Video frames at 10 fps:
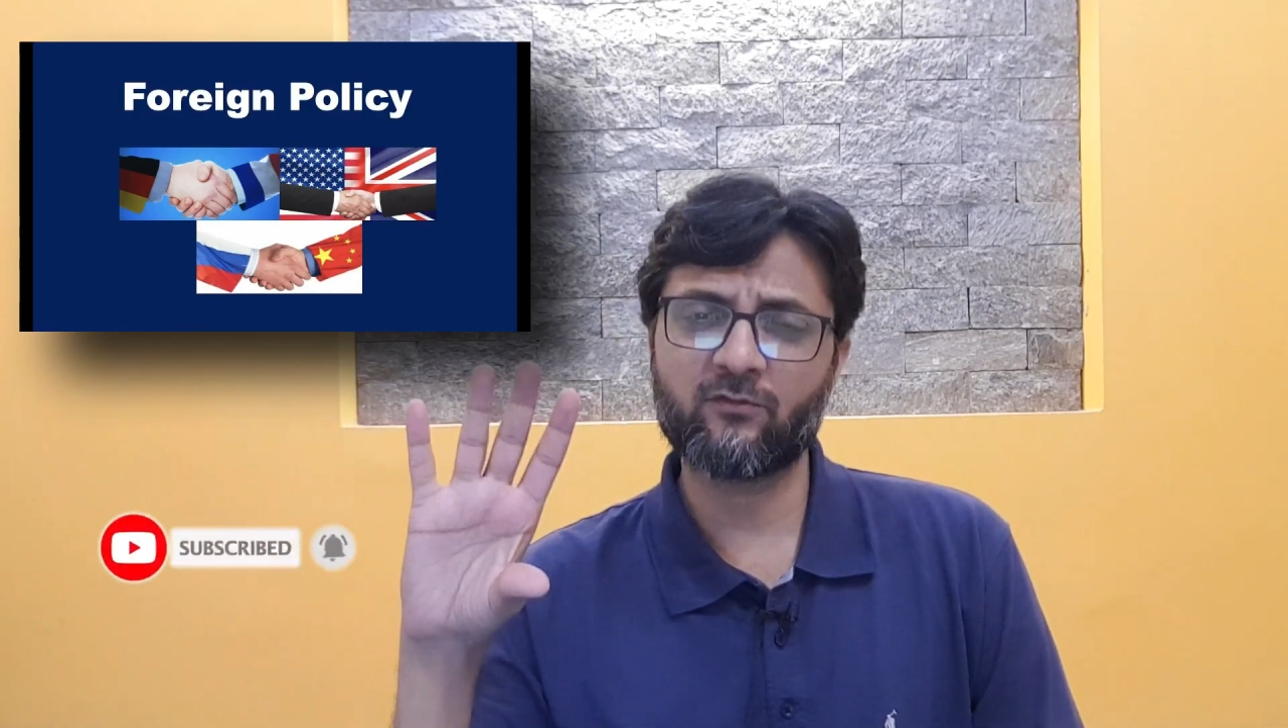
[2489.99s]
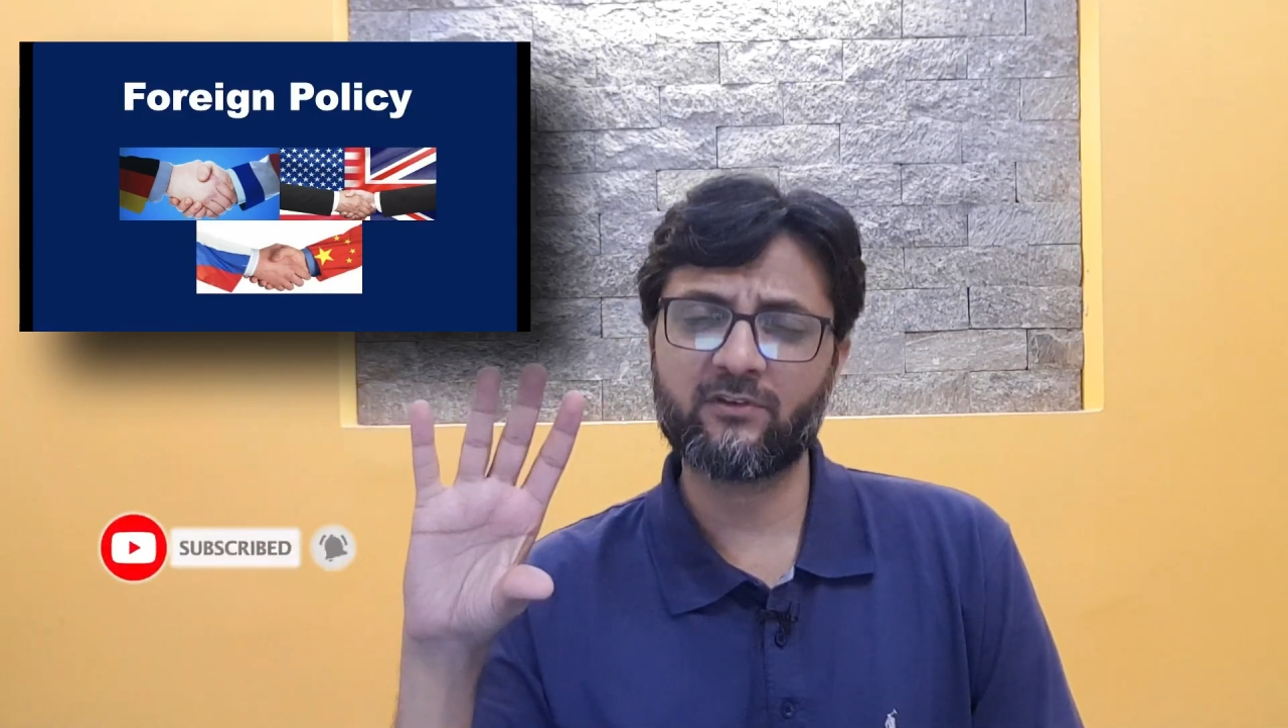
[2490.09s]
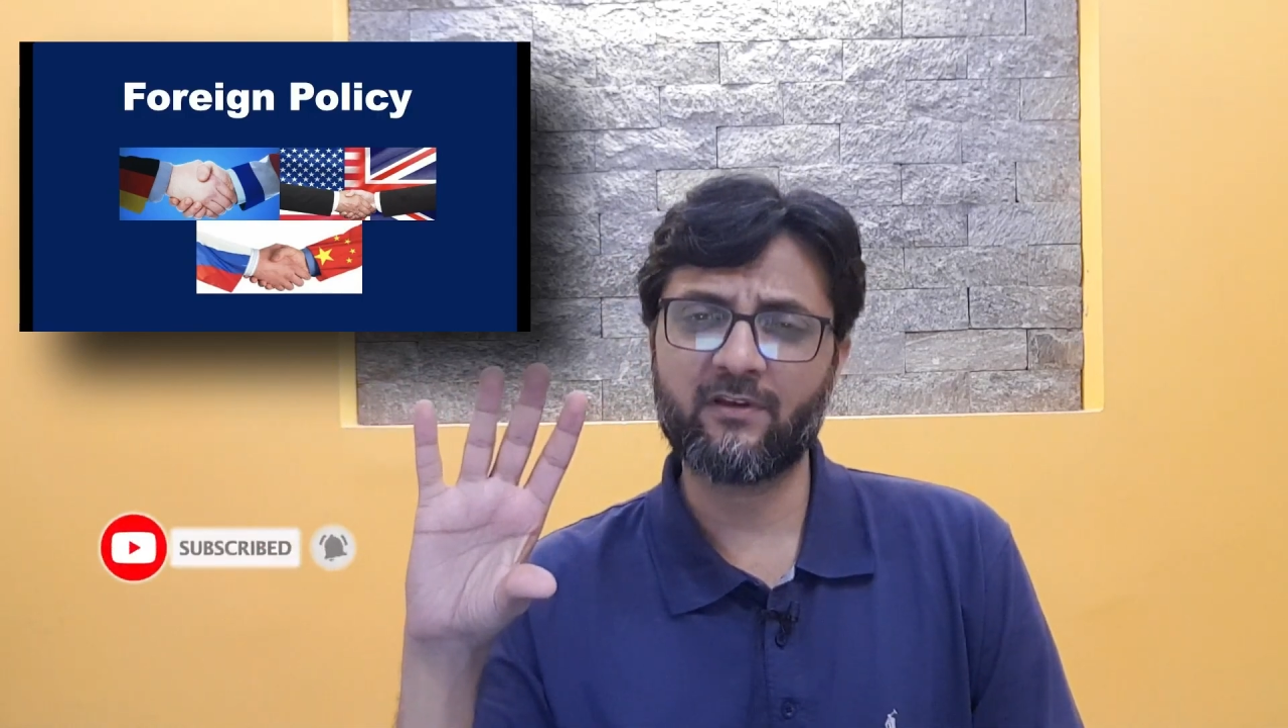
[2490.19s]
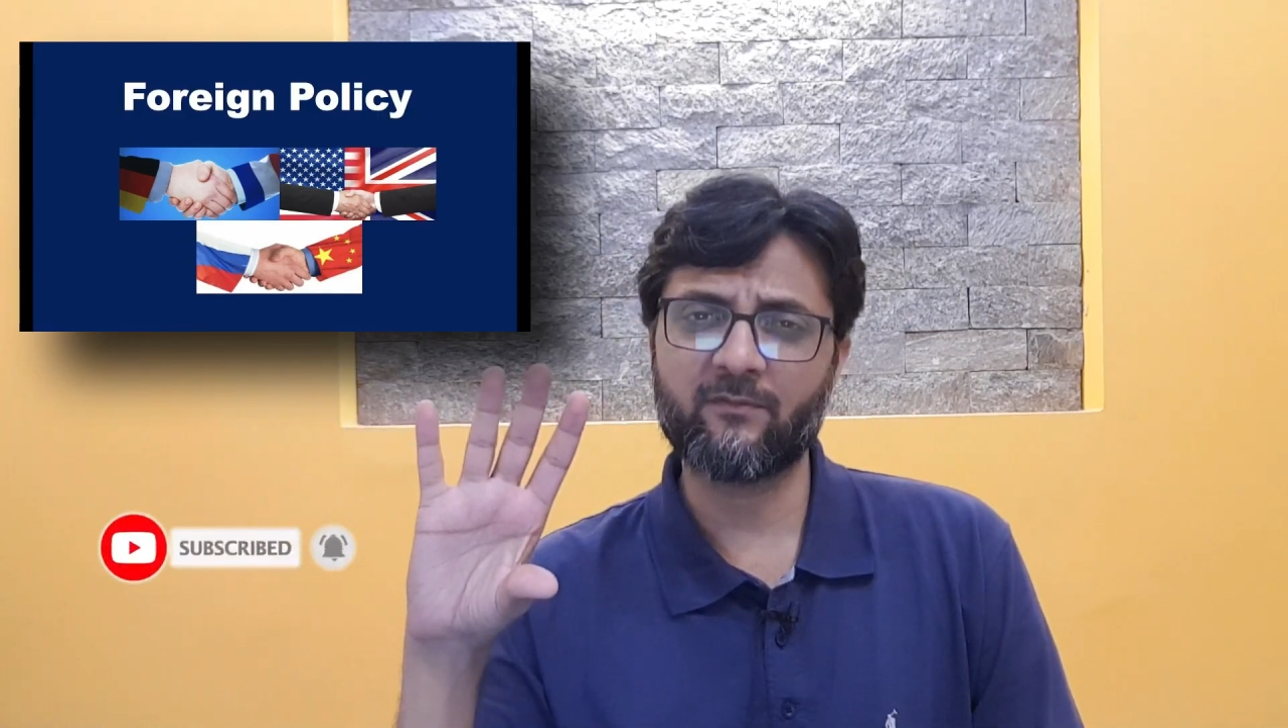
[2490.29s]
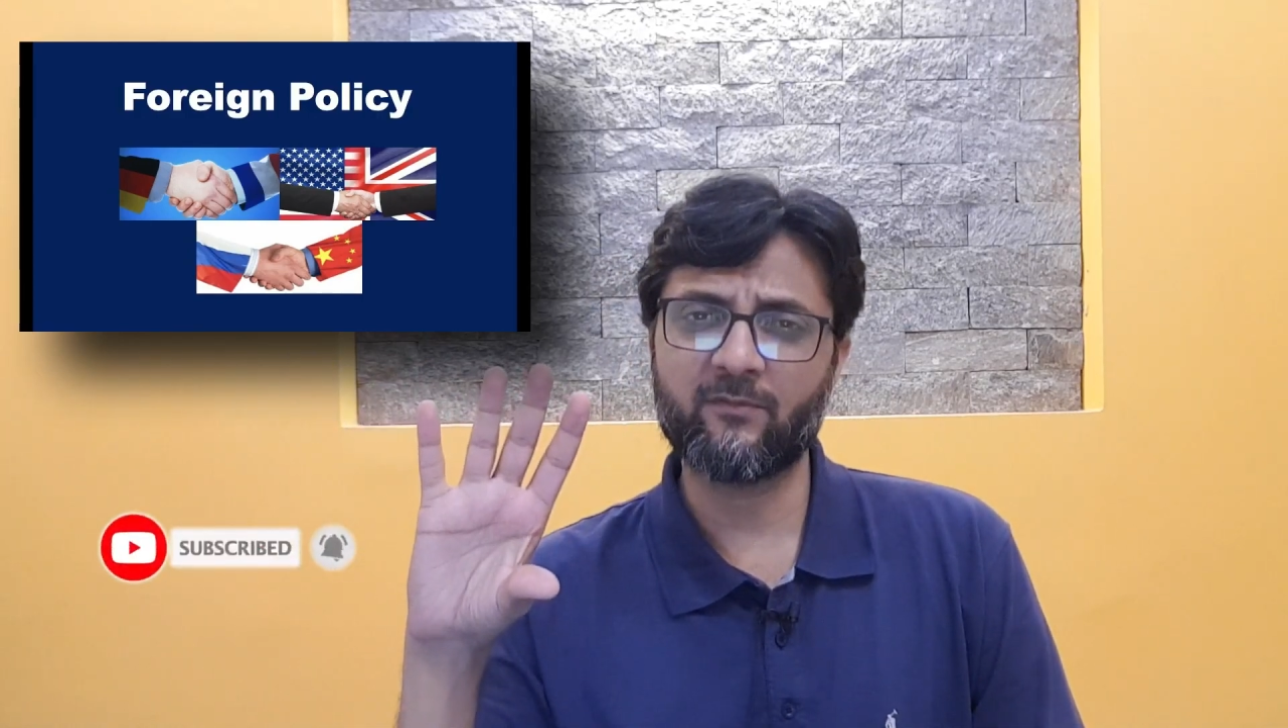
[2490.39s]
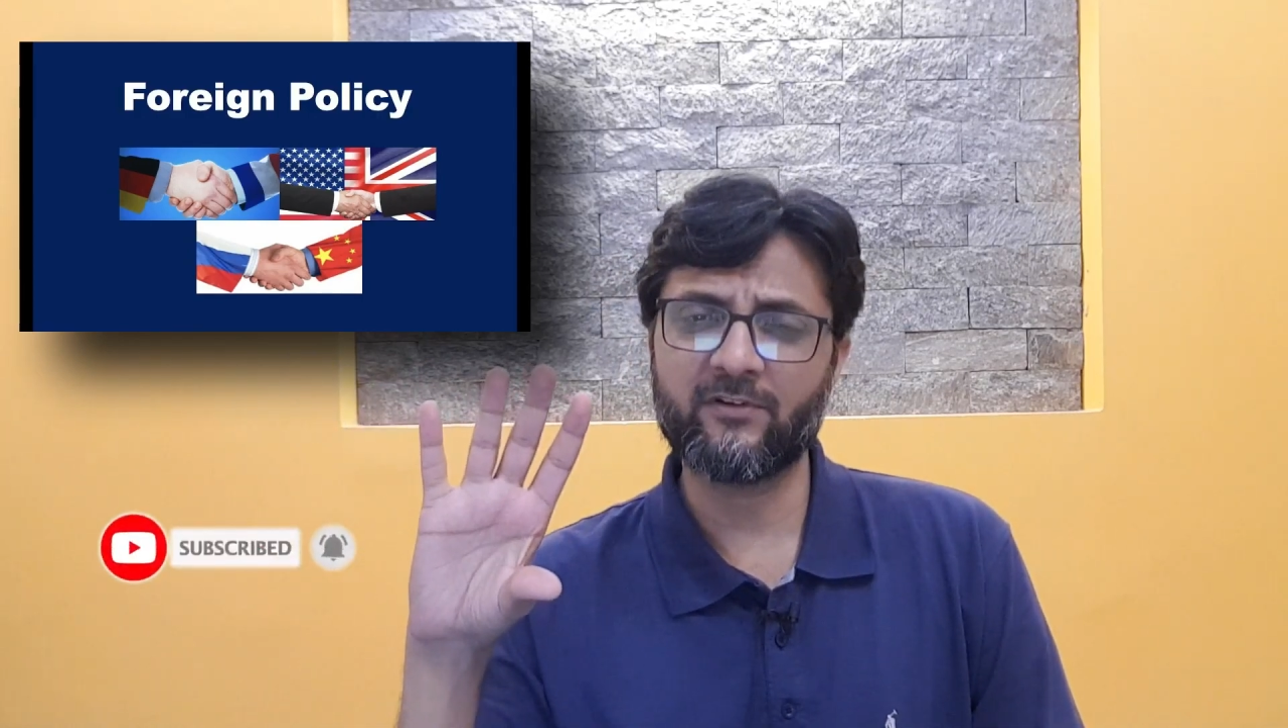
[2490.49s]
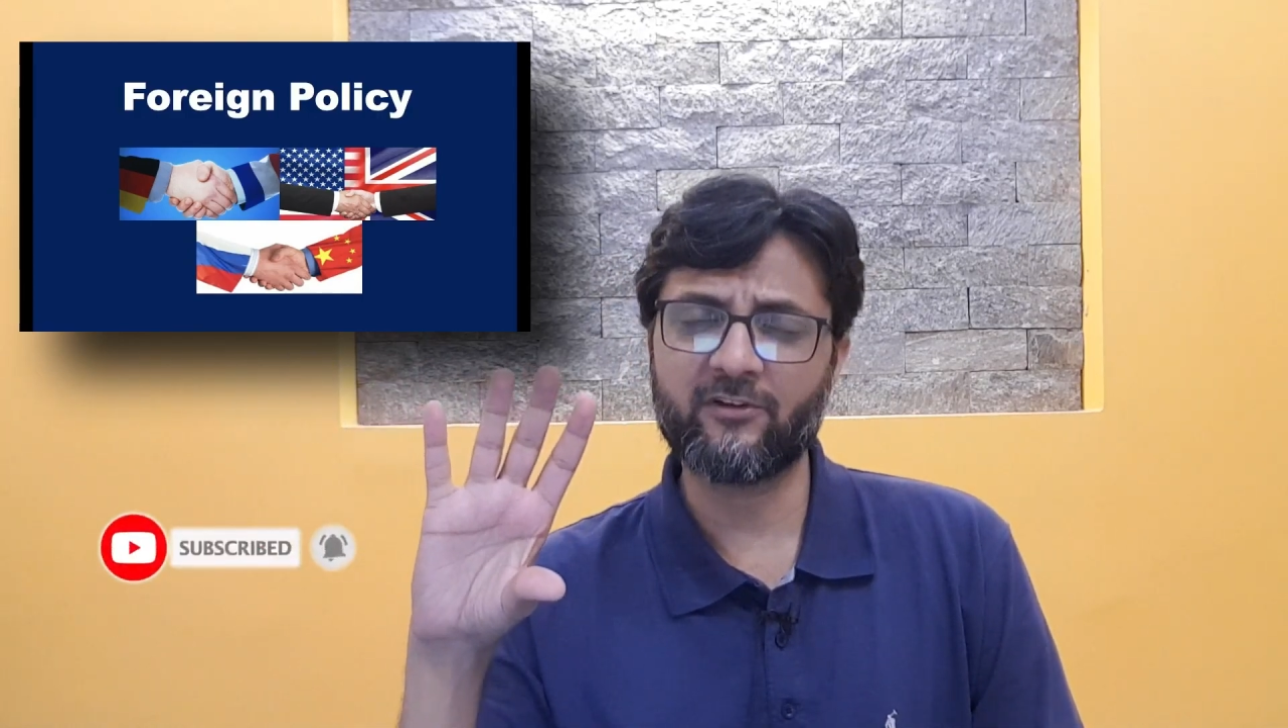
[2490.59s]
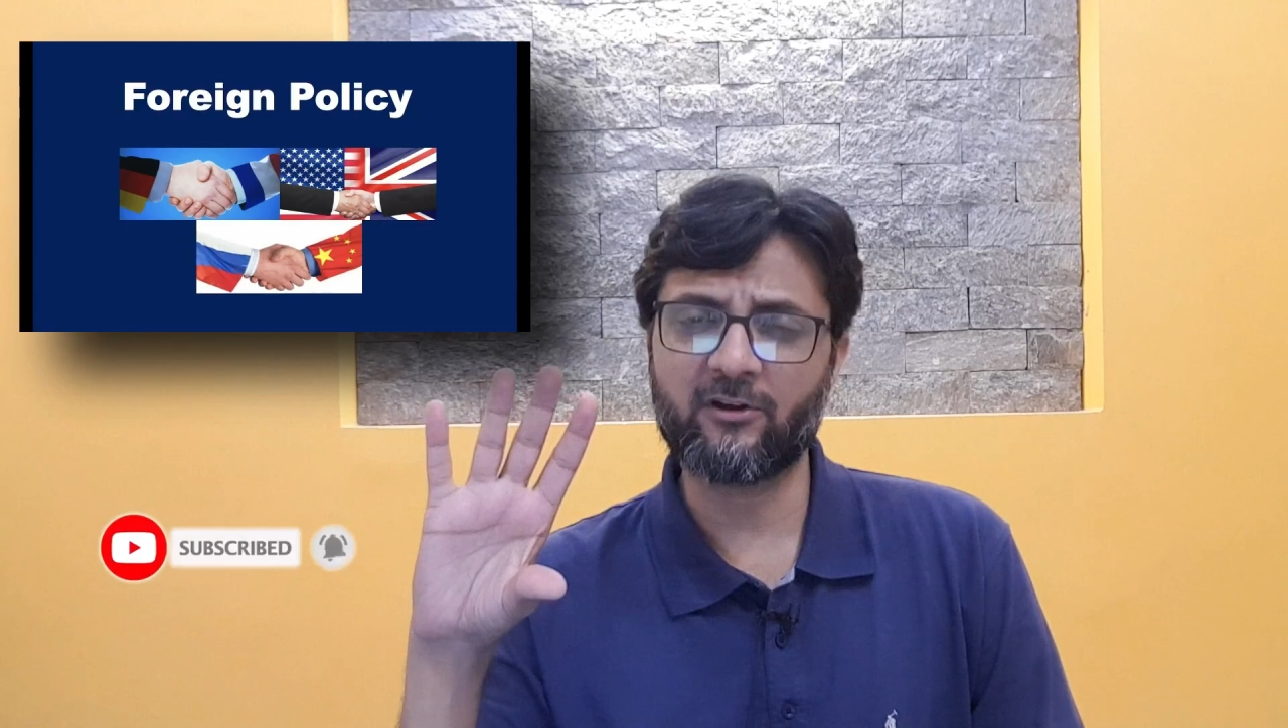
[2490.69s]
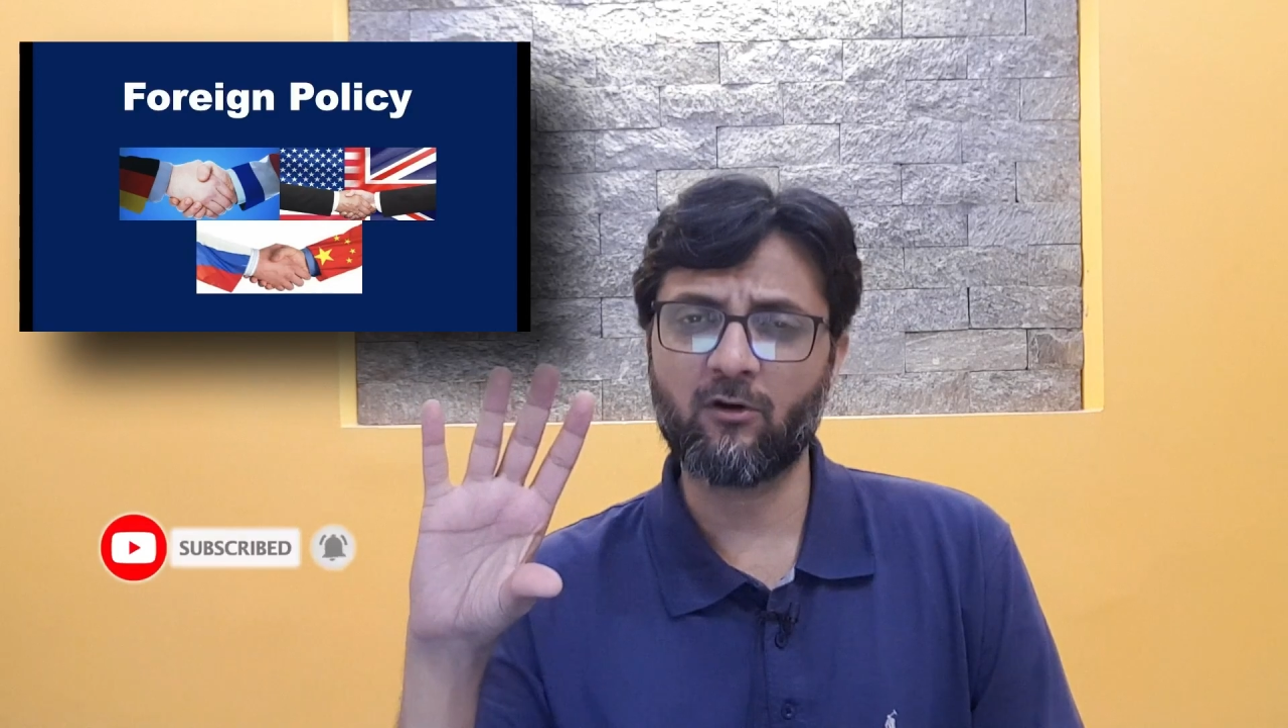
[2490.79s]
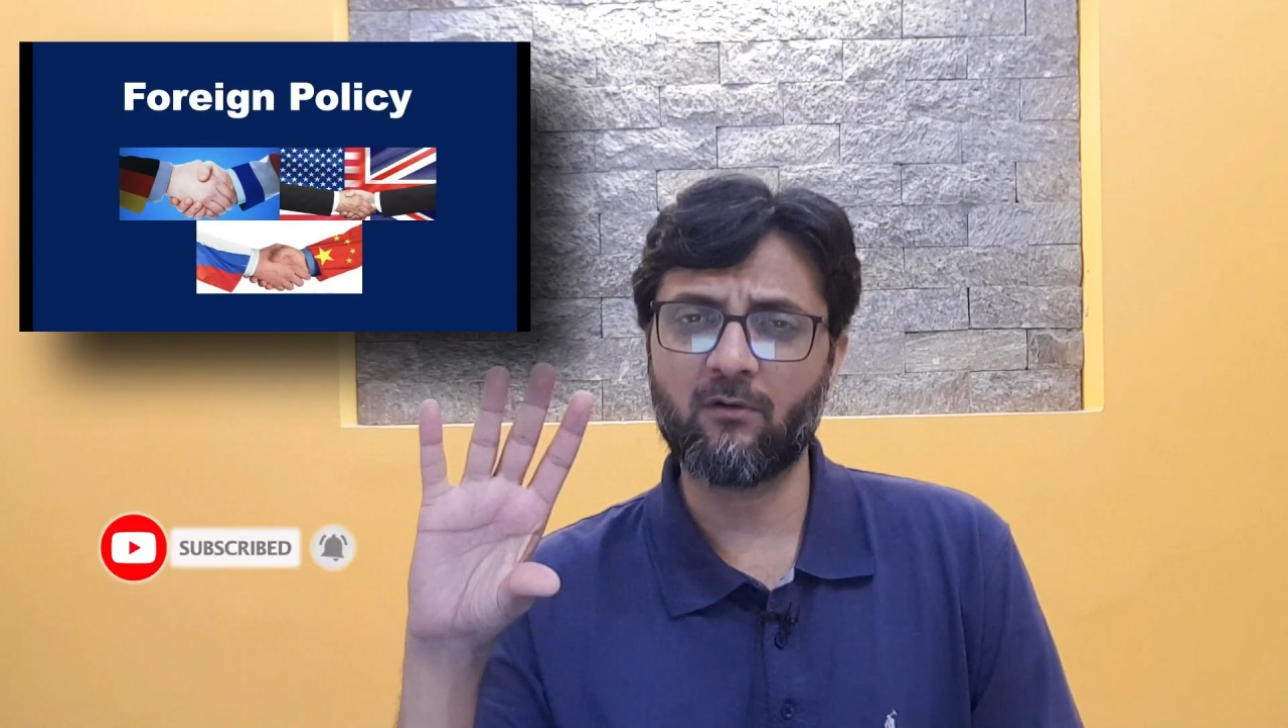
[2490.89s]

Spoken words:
which had